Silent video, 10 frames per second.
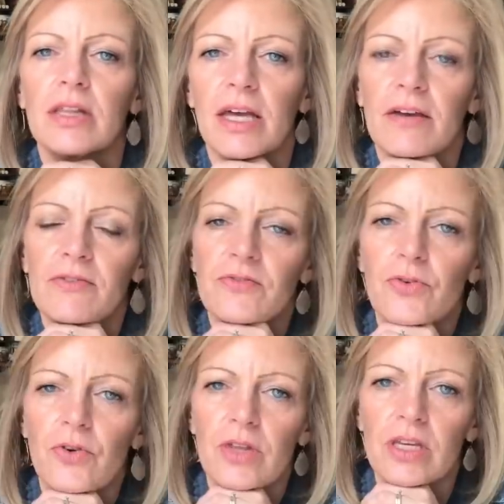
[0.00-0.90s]
left
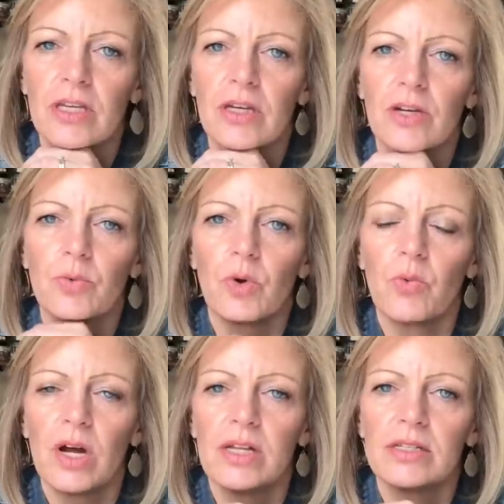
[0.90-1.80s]
for the year were
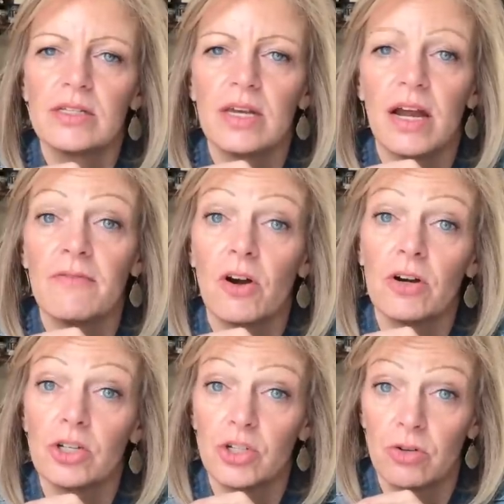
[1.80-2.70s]
ones that I've
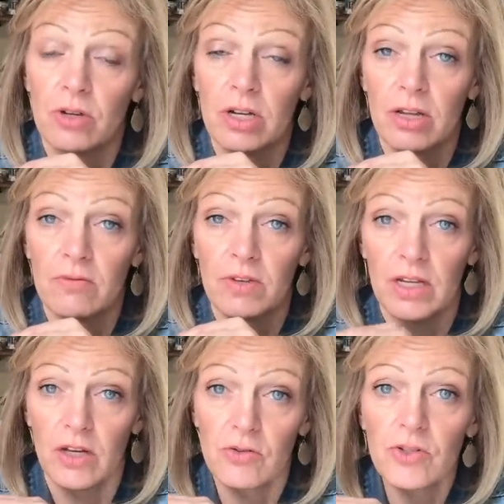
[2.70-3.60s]
already shown on other videos.